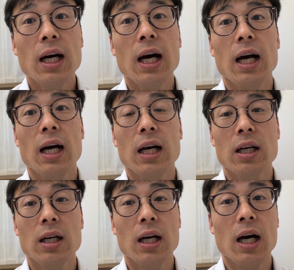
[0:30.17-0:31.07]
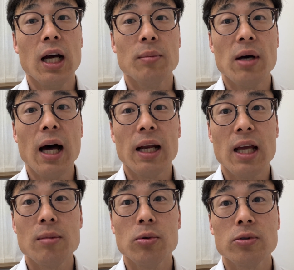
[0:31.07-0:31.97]
I'm
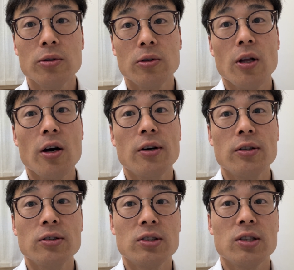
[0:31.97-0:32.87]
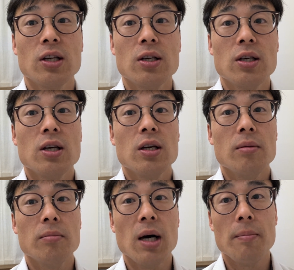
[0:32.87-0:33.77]
unable to close
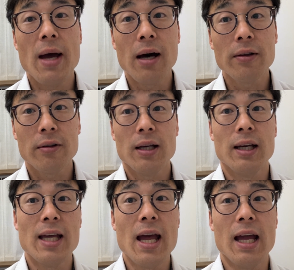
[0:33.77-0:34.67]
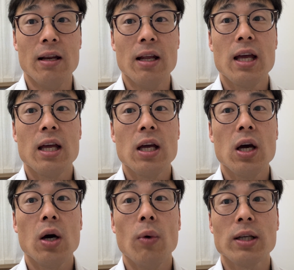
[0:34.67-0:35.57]
my mouth again.
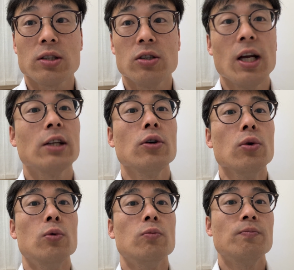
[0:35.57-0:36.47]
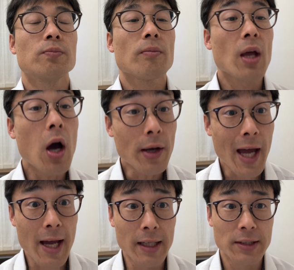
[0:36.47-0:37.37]
What should I do?
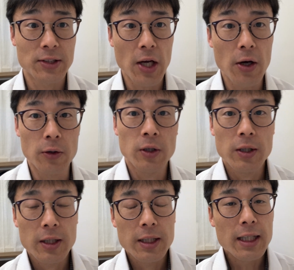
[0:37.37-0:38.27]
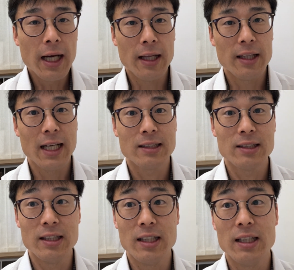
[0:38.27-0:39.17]
Okay, so that's
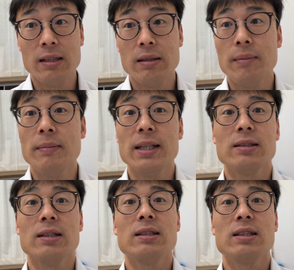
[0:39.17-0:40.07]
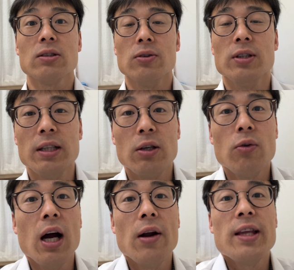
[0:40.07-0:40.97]
the message or the
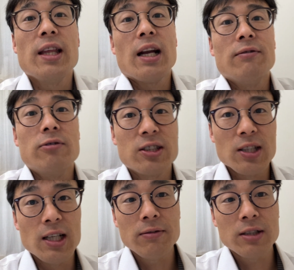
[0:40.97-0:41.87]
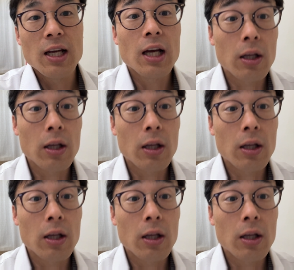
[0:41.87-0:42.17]
inquiry that I've received.